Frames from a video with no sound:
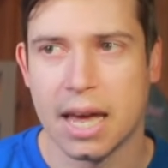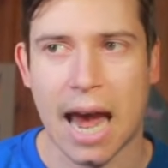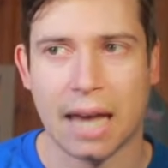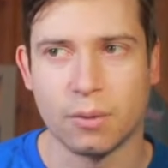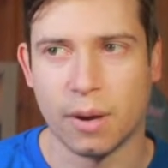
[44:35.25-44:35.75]

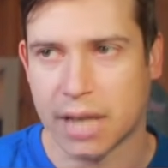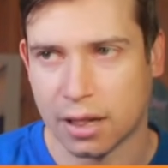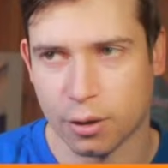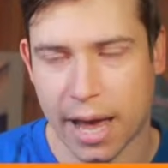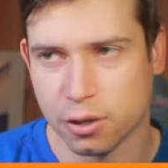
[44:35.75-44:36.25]
And then we have
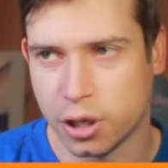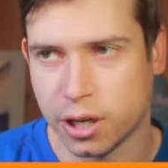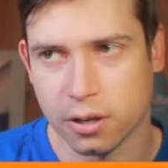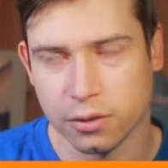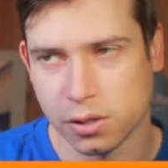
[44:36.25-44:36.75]
Tyler
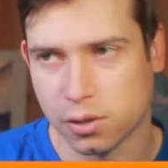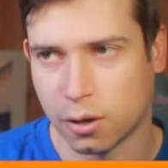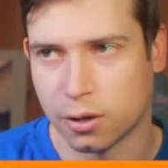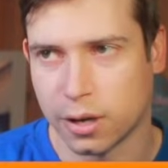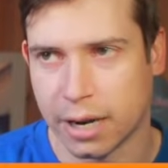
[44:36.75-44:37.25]
Algier, the
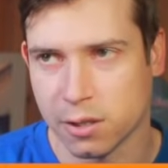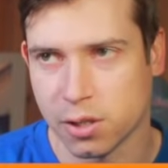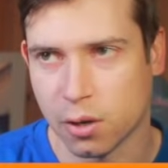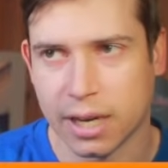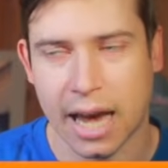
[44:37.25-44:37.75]
starter in
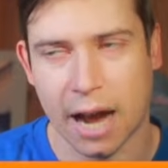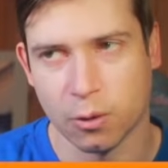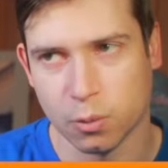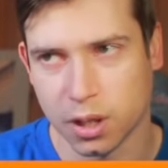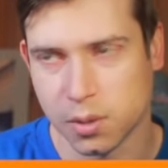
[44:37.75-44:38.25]
Arizona, Kyron
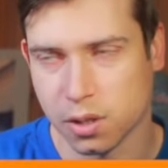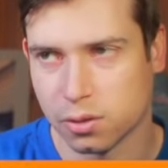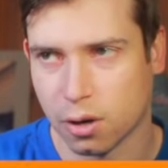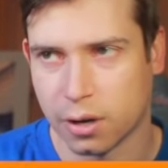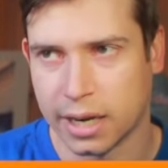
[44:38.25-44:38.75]
Williams, the
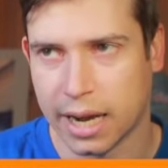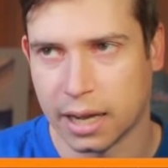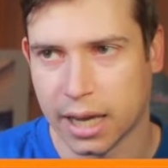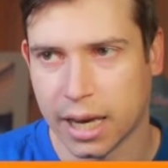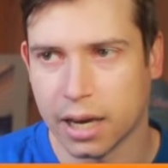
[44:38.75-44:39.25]
starter in
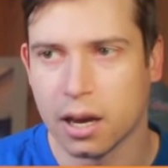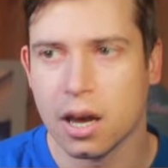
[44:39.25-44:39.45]
LA,